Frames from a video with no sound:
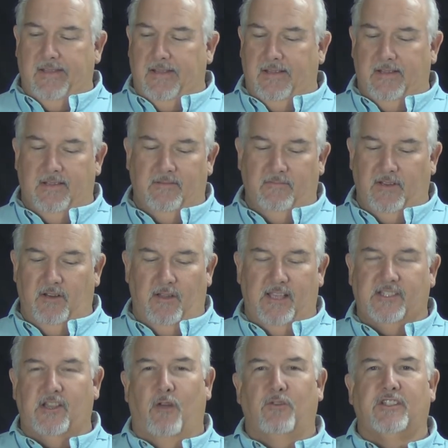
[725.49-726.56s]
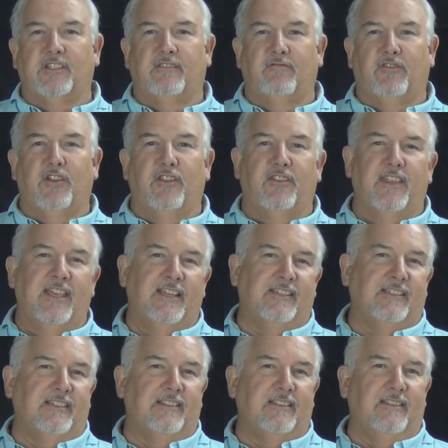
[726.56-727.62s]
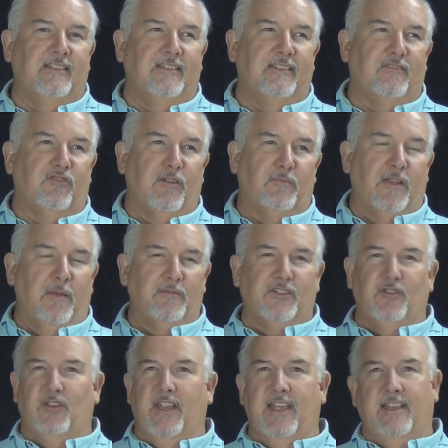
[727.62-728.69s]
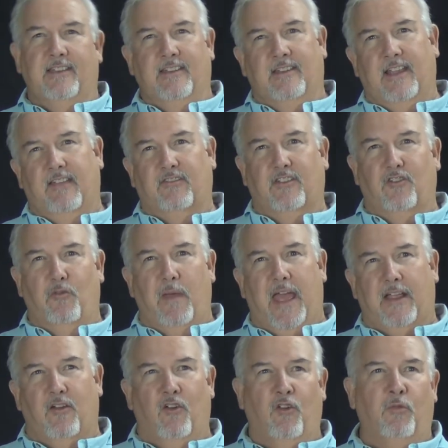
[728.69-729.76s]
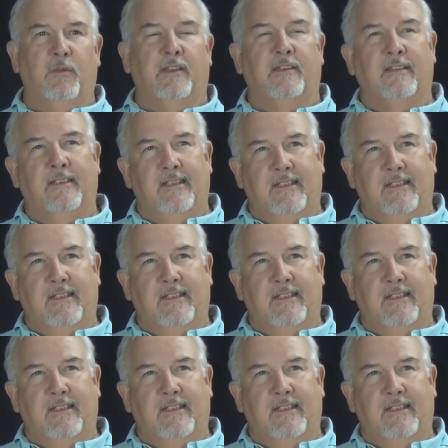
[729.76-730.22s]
As always, good things, a trip comes to an end and you have to go back home and